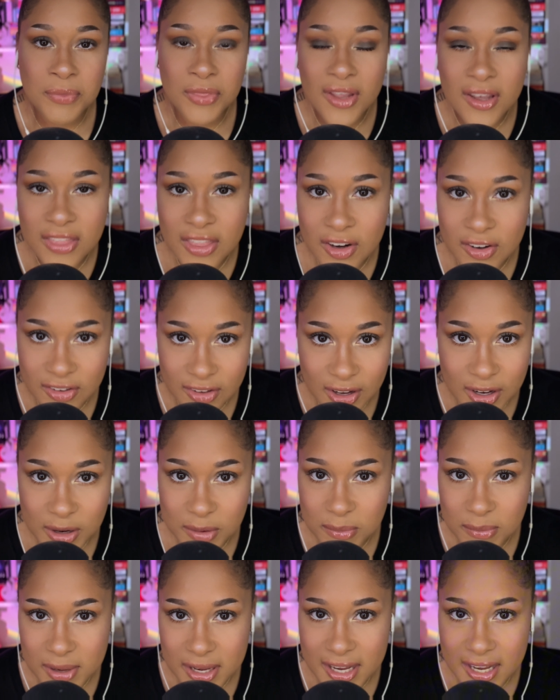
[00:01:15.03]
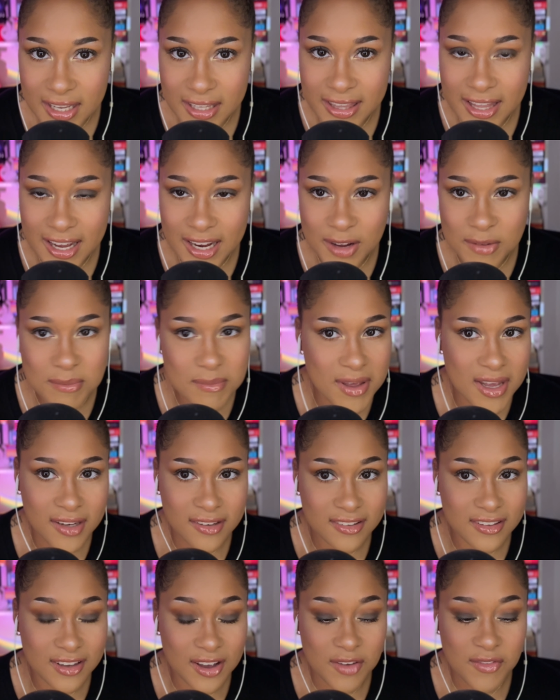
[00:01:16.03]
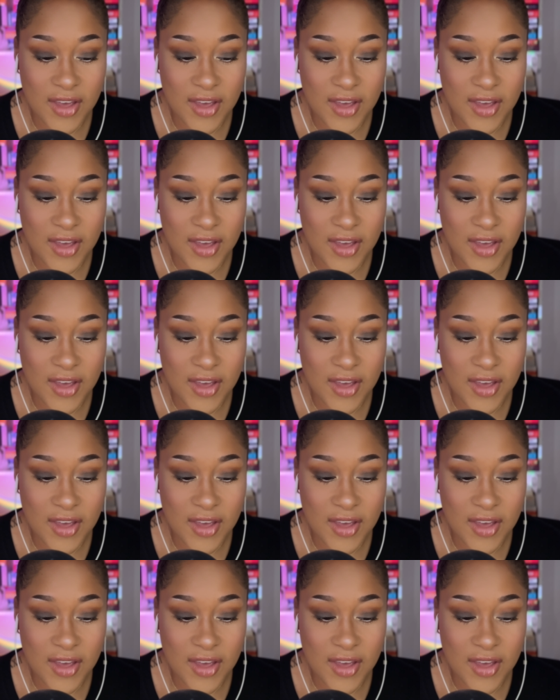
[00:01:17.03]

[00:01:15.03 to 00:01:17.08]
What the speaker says: there's gonna be like a mix of